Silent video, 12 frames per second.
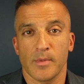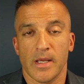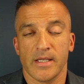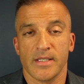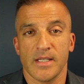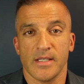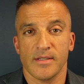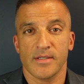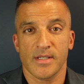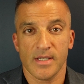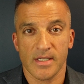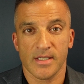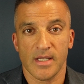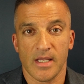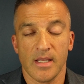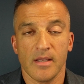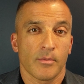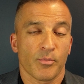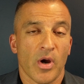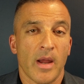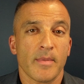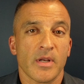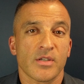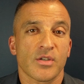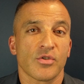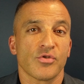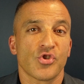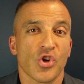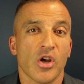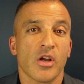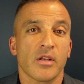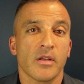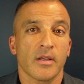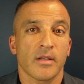1960, the Prime Minister John